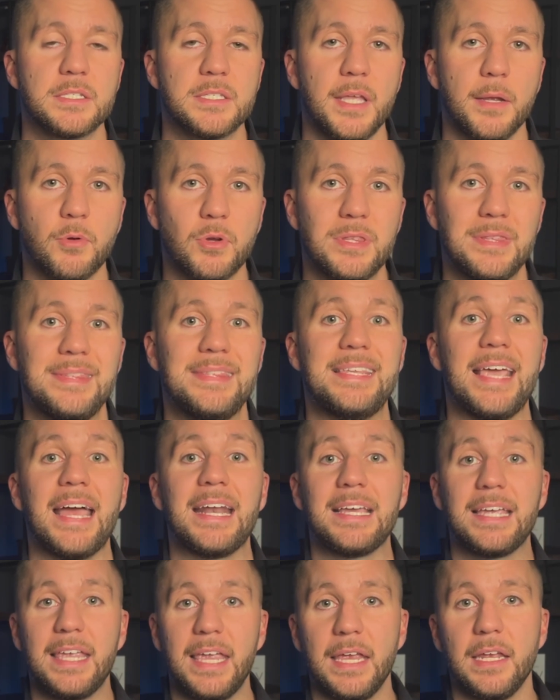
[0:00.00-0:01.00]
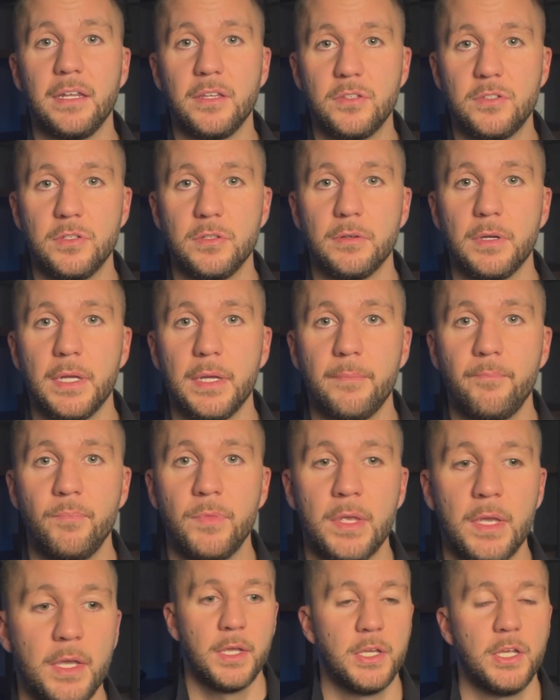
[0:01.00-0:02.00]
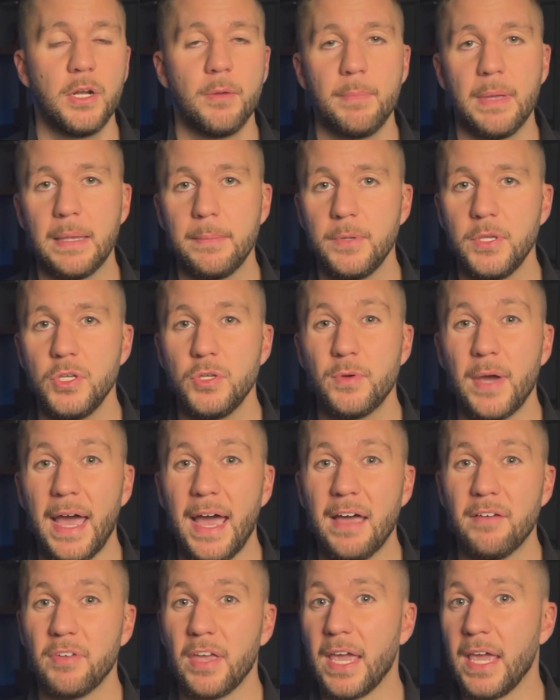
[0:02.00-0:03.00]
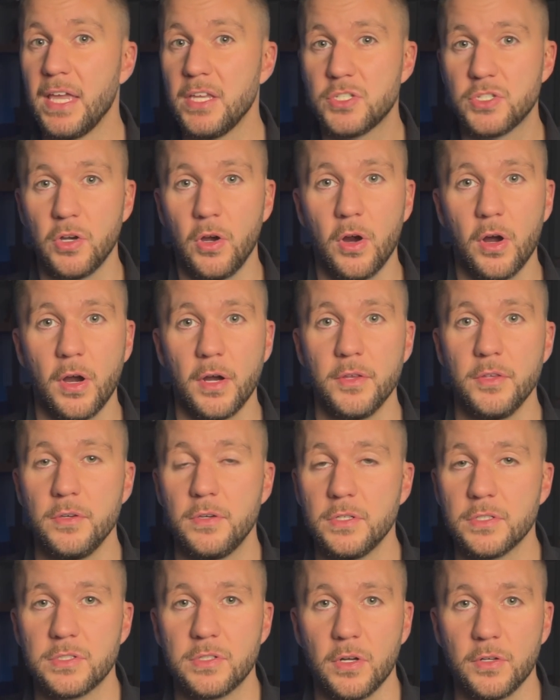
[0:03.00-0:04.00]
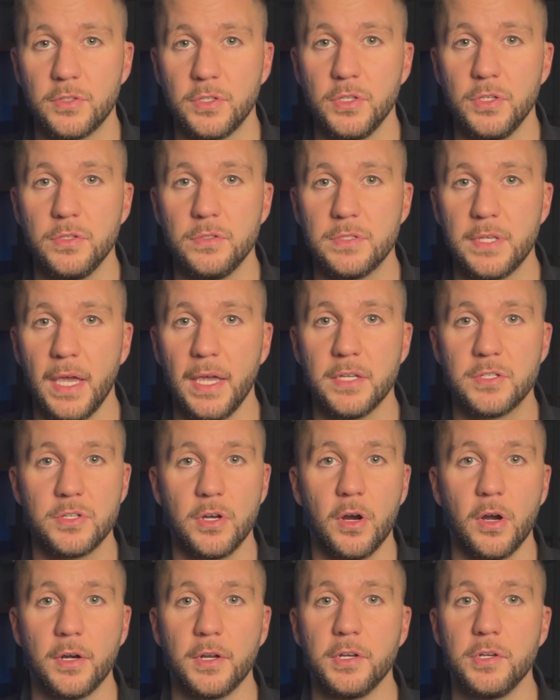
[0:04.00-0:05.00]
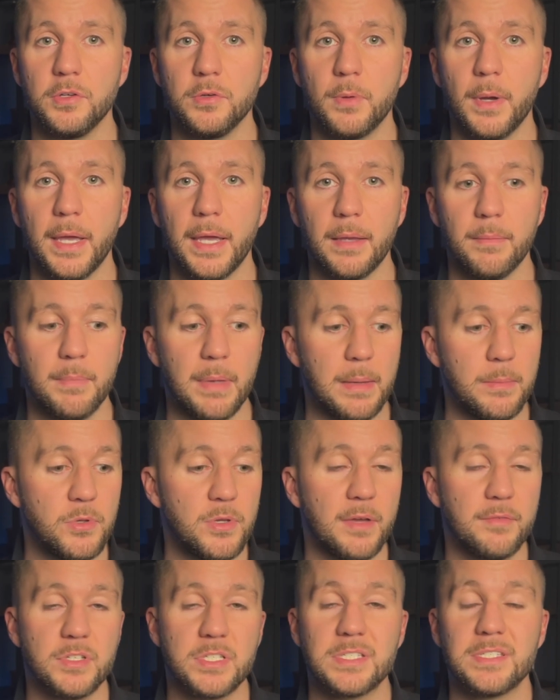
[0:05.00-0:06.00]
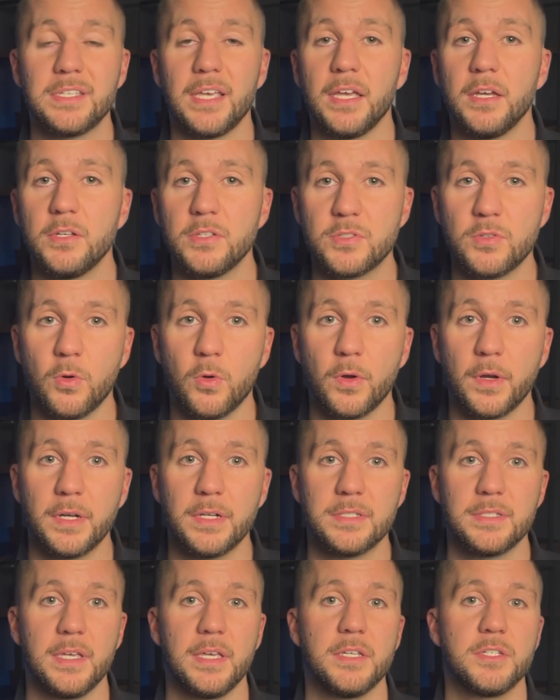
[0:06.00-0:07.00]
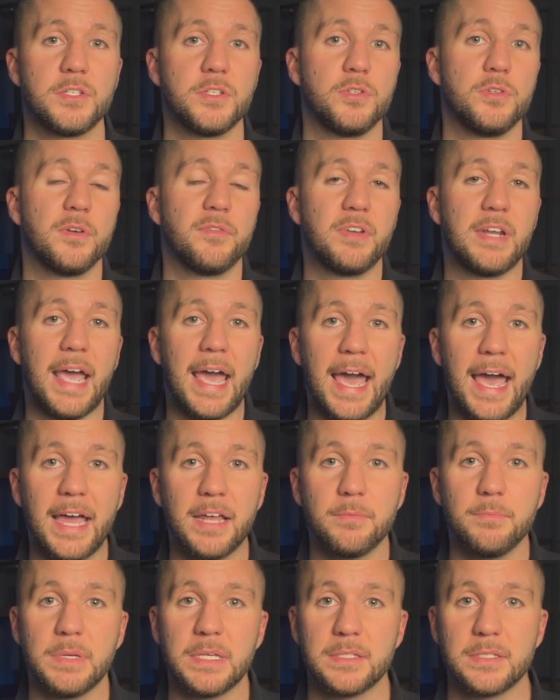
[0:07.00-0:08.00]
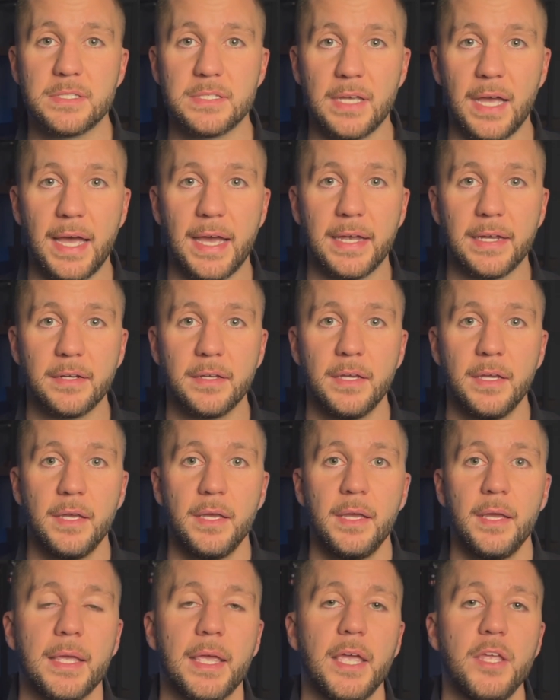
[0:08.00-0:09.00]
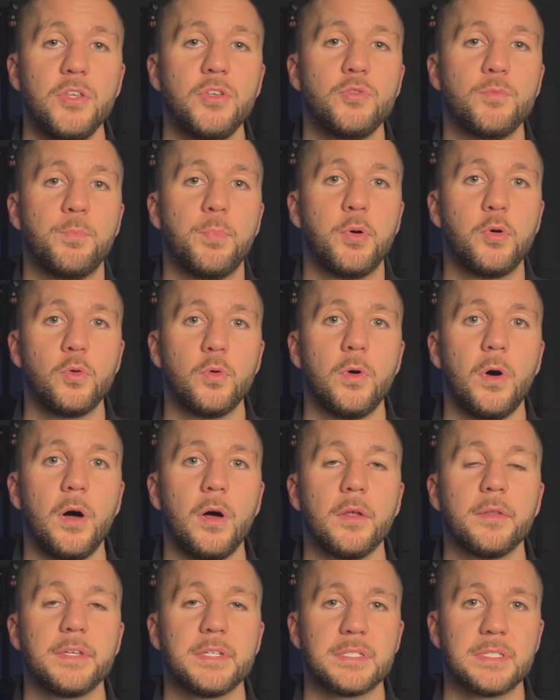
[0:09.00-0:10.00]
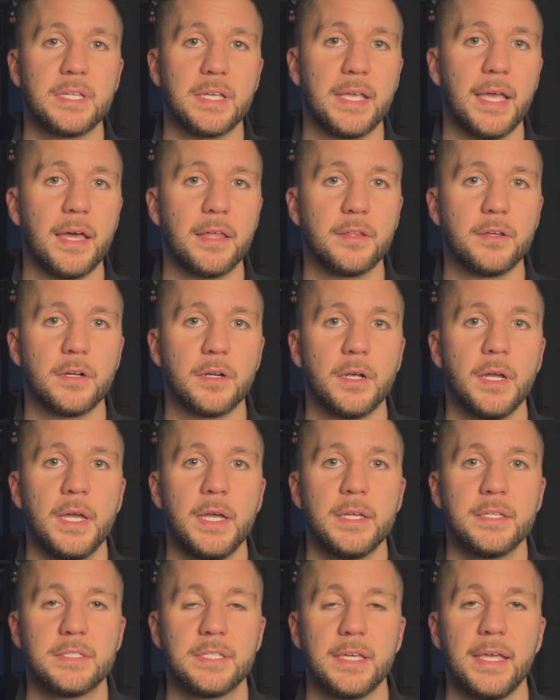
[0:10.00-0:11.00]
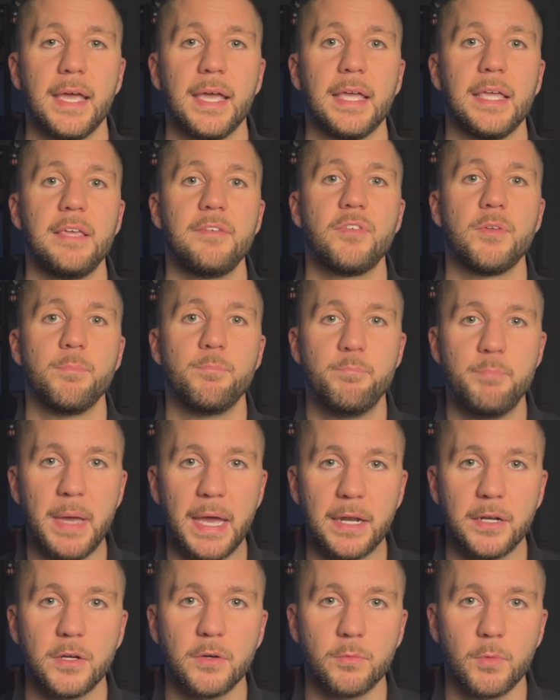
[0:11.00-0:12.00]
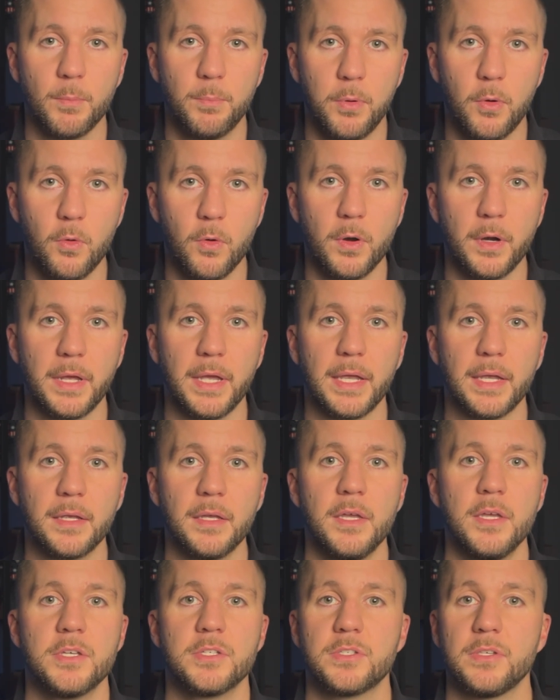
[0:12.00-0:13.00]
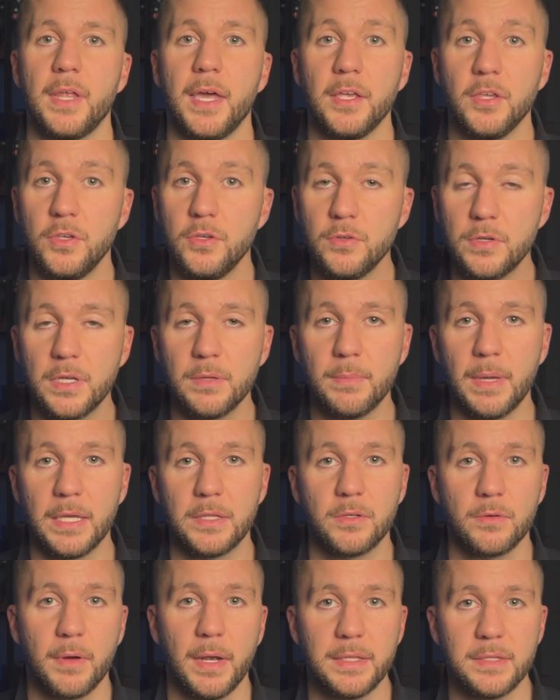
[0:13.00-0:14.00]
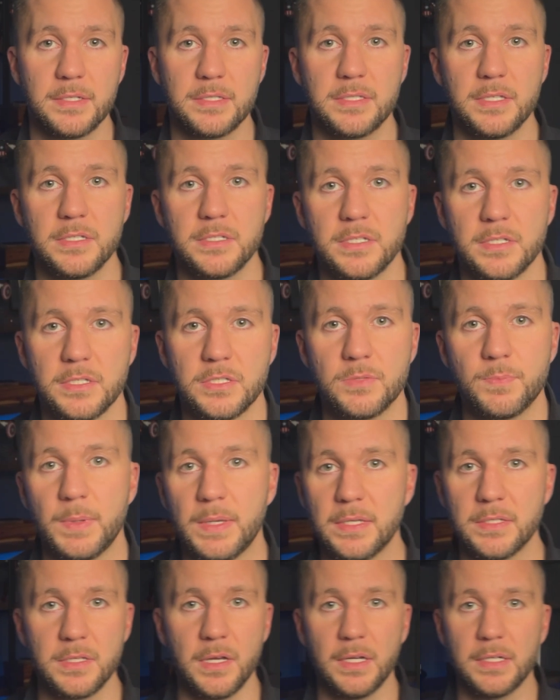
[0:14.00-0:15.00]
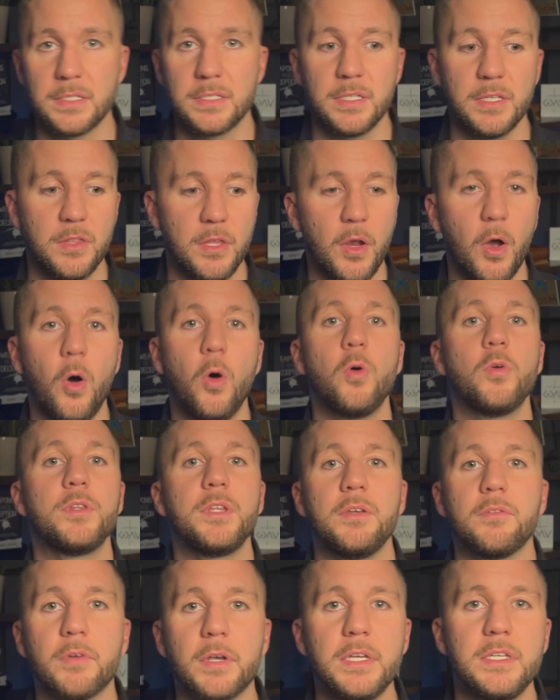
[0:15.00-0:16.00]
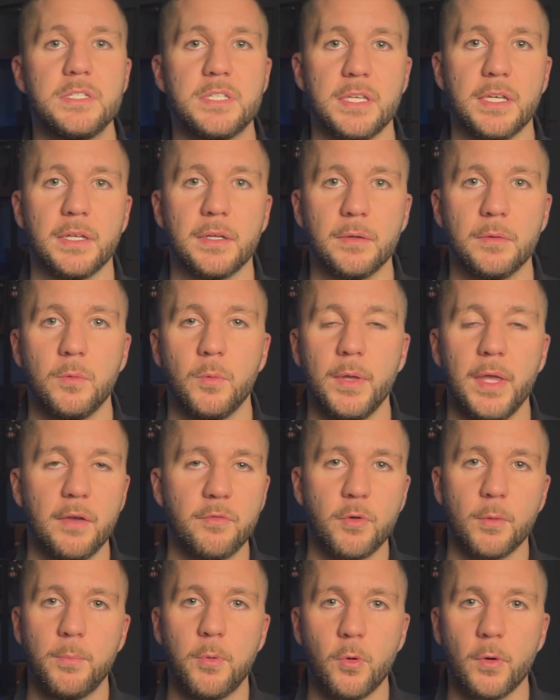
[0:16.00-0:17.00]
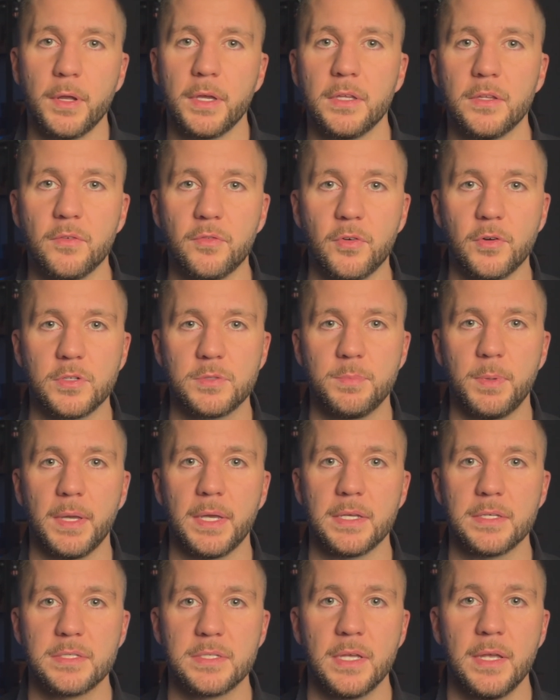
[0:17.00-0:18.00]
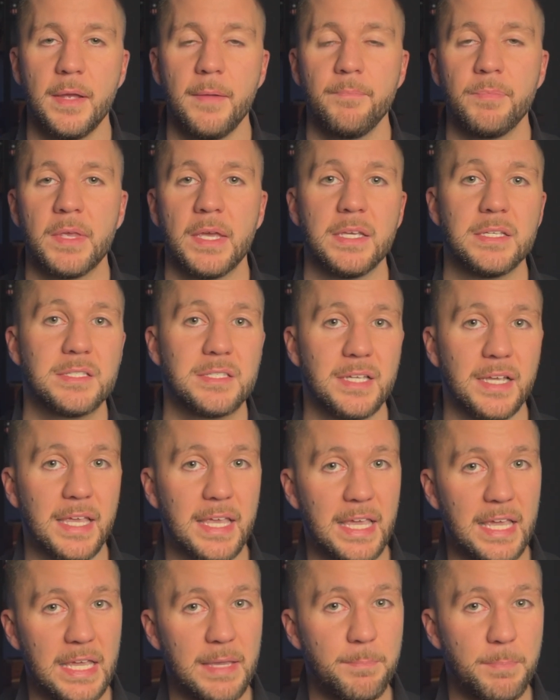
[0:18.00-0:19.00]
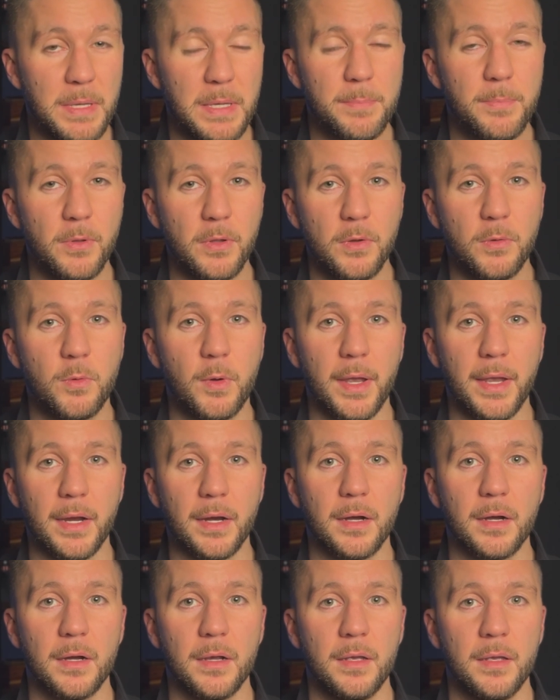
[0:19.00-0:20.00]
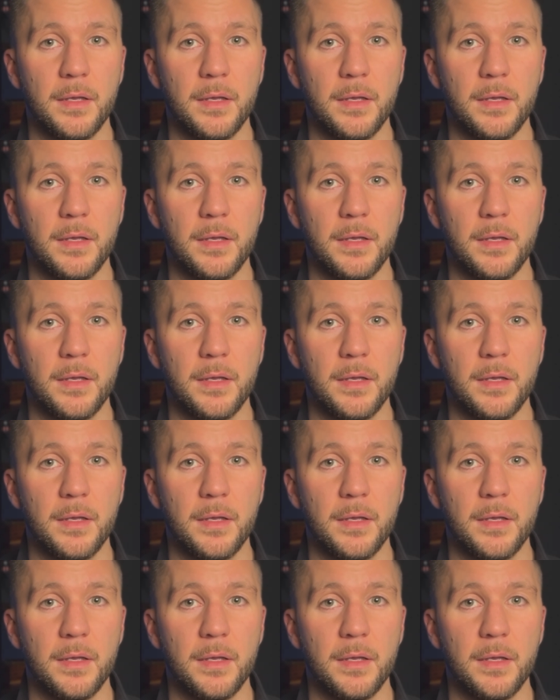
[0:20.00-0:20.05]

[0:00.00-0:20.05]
they were dedicated to it. You know, maybe you have HR and you can start to use HR in a new way. Maybe you have a sales organization, you have an admin side. Can you pull all this together to get even better reporting so that you can make the right decisions? Because honestly, the only reason we have reporting in the first place is to keep people aware